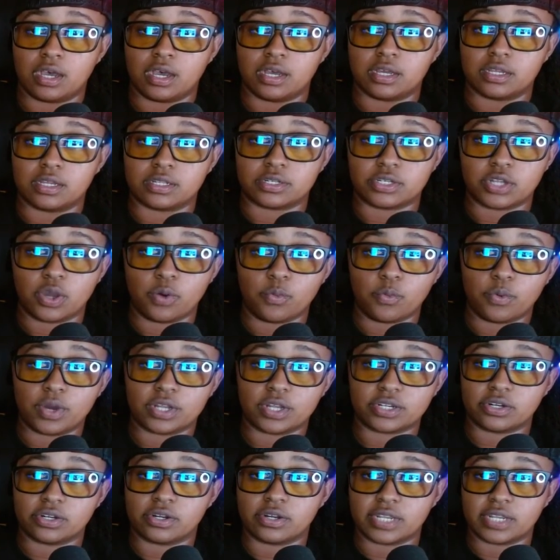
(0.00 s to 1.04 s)
No
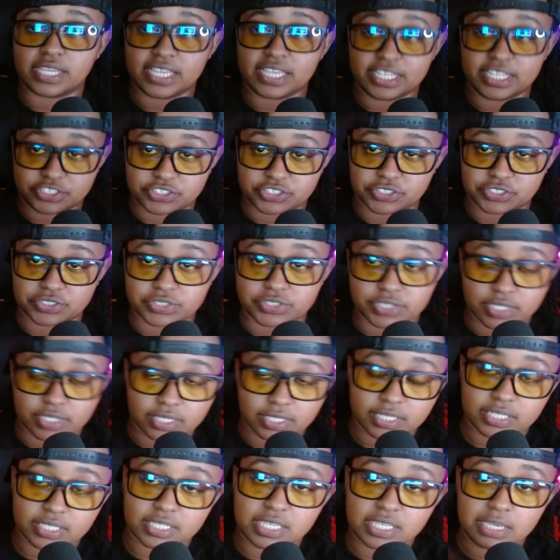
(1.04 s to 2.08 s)
wonder itches
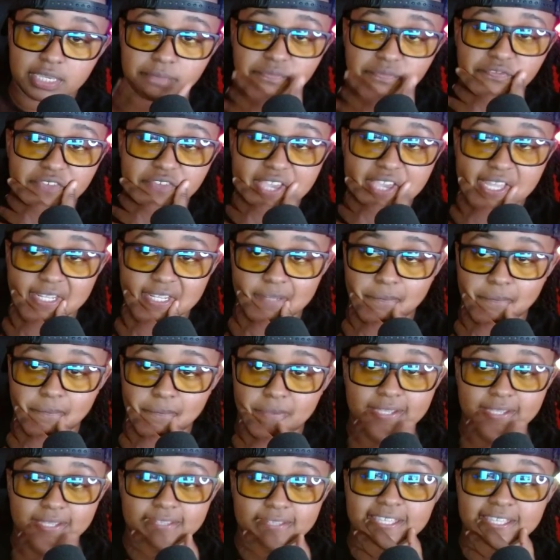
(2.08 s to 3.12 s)
keep failing
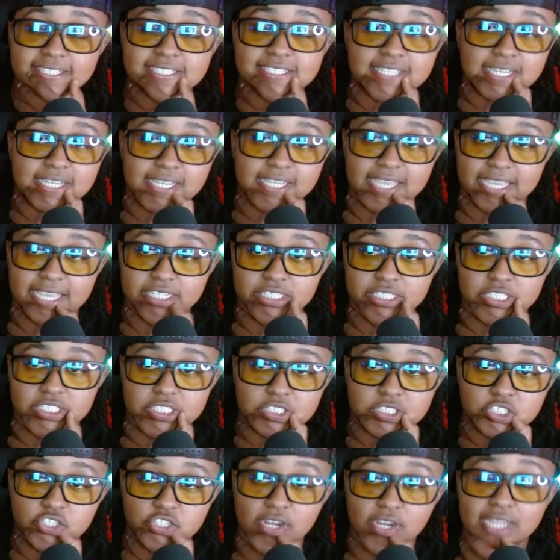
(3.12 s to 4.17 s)
me. They suck at
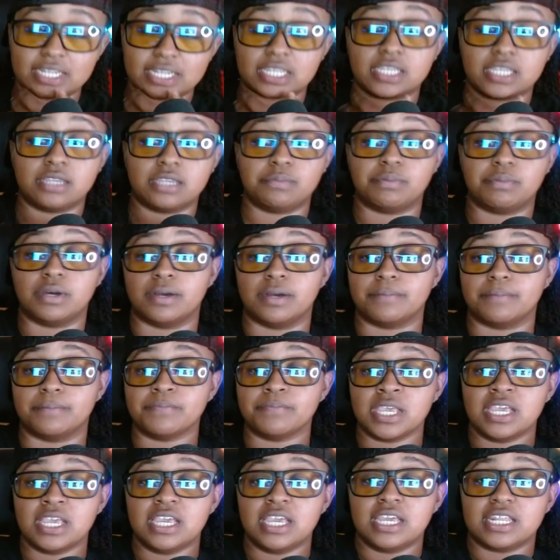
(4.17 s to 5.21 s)
trying to keep up.
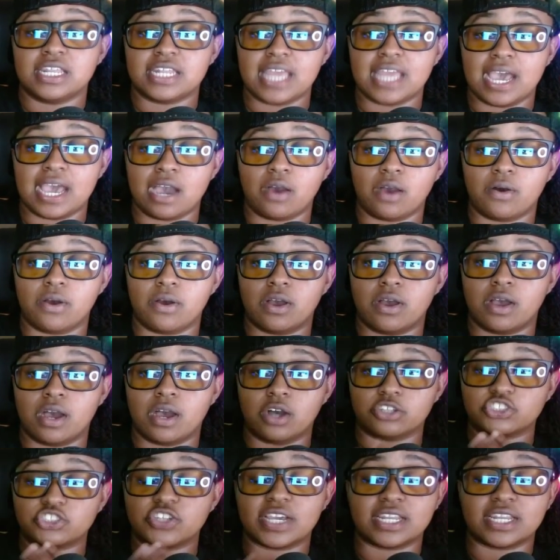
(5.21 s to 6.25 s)
Now,
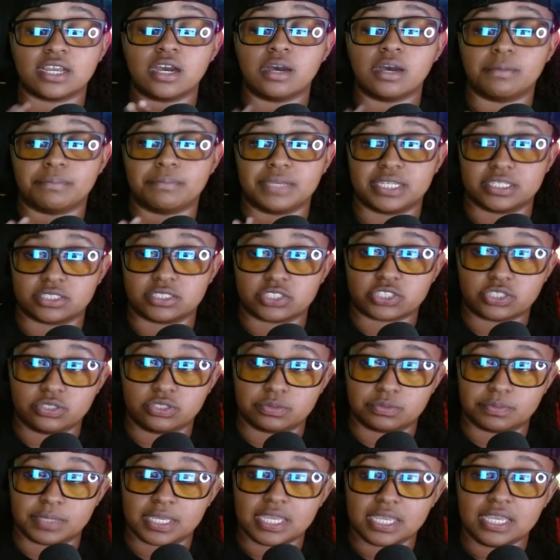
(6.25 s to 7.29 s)
trying to up me,
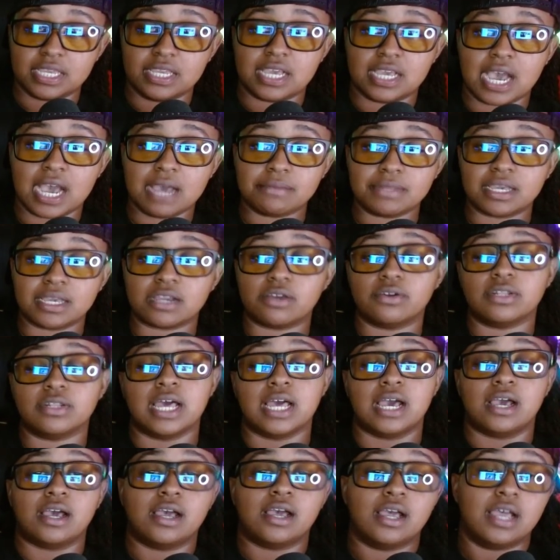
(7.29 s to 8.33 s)
excuse me. I'm not gonna
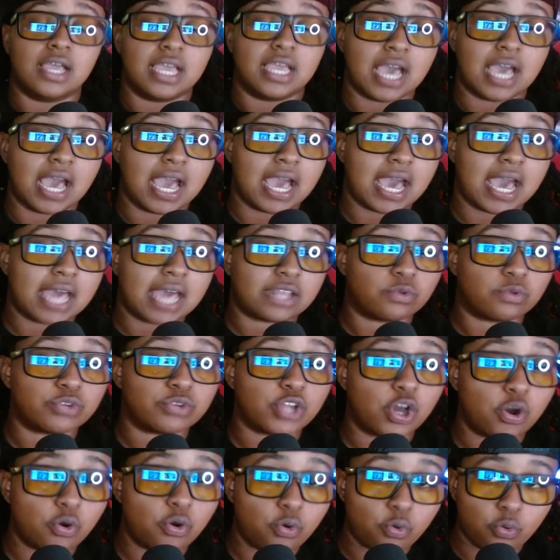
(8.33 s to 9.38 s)
lie. I don't
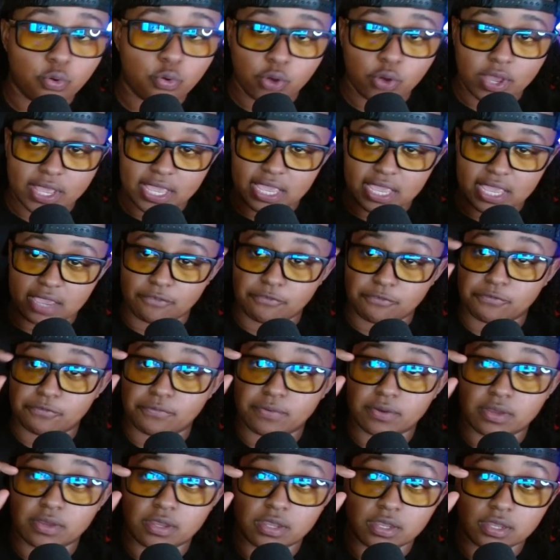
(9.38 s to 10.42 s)
know if
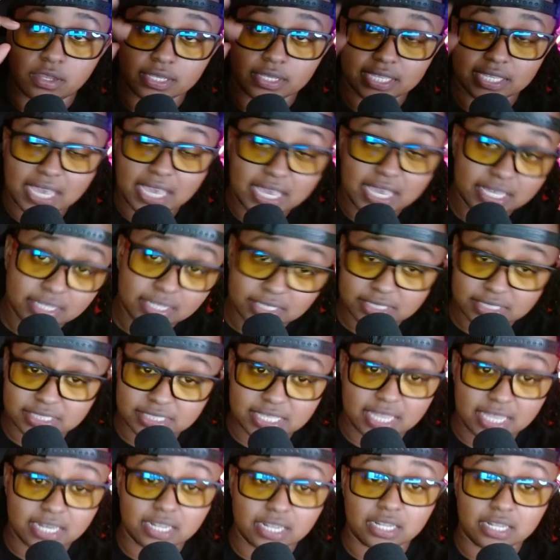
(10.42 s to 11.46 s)
Kayla
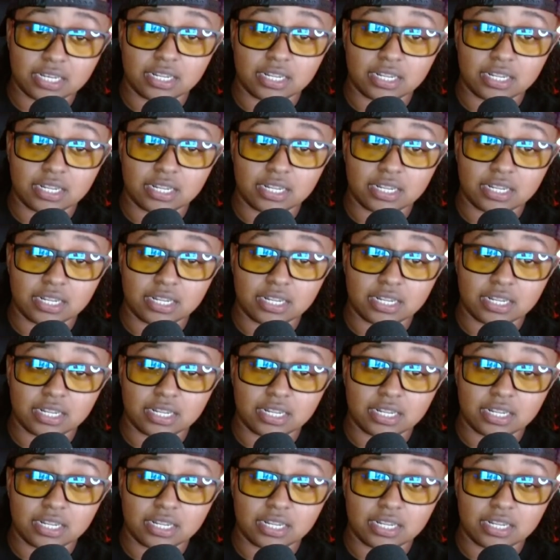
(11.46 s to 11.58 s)
said it